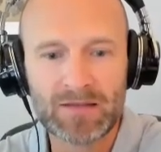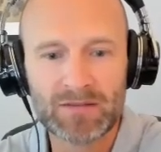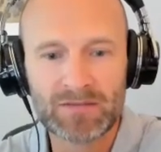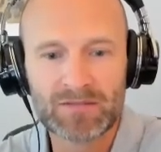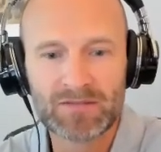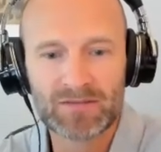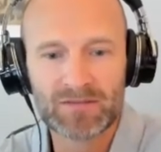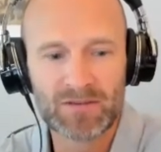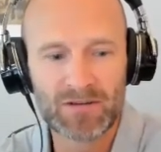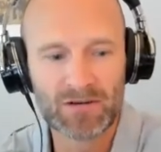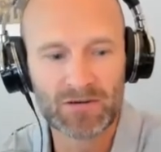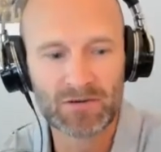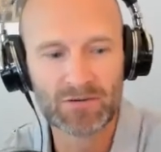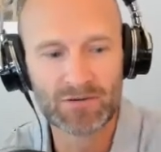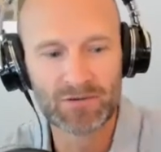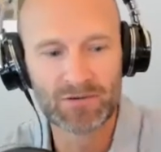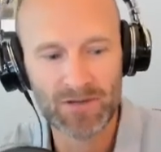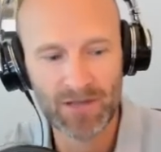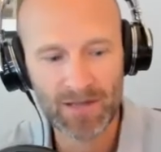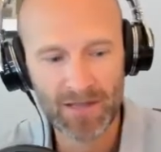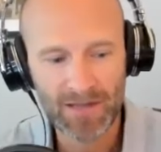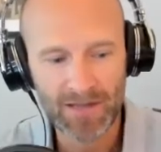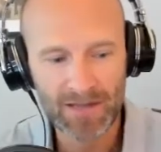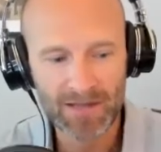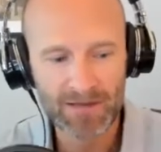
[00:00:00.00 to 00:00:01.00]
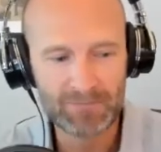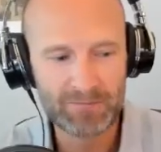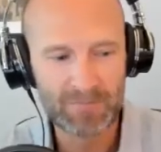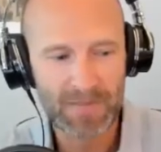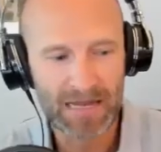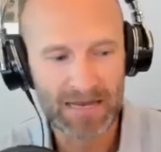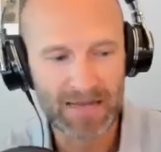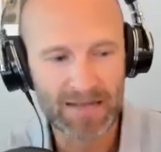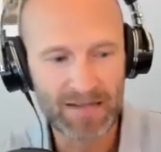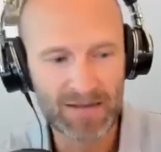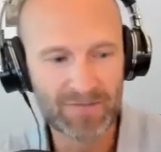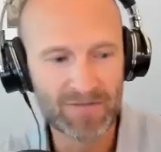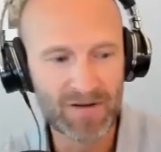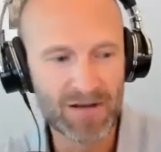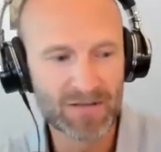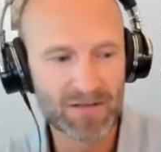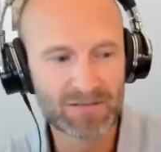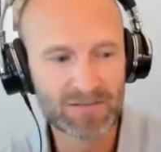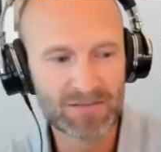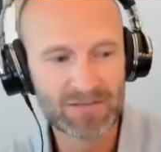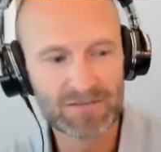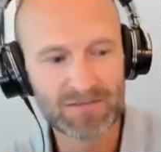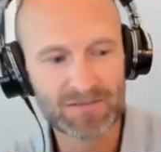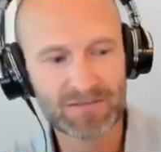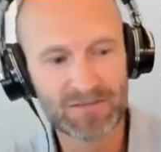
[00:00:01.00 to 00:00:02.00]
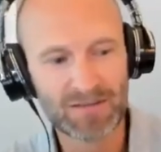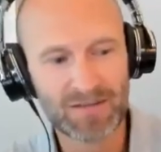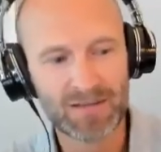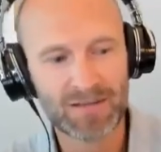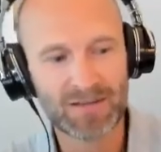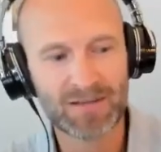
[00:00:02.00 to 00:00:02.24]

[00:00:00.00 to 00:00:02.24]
And so many of us